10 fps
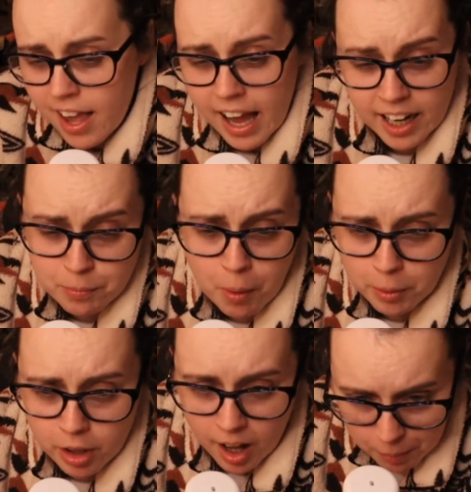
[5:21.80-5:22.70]
I'm probably
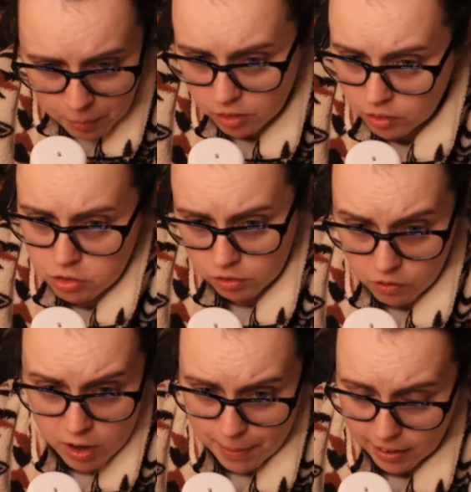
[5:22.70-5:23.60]
not helping with constructive
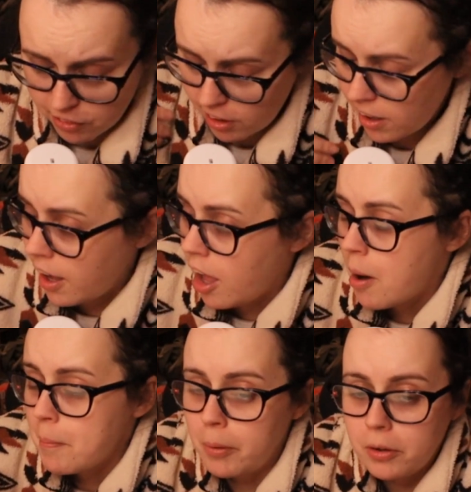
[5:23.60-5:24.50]
feedback for it,
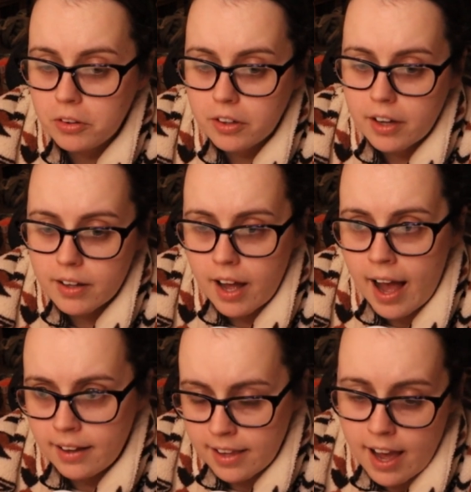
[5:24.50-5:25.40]
but
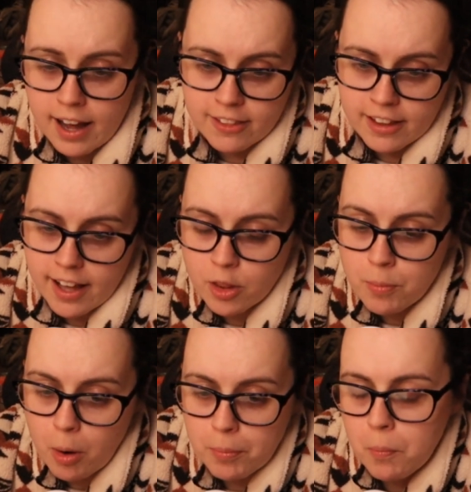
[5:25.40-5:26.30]
yeah, I think at the
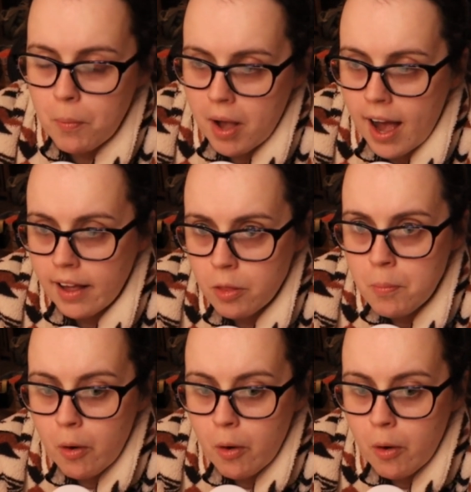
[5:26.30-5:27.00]
moment the more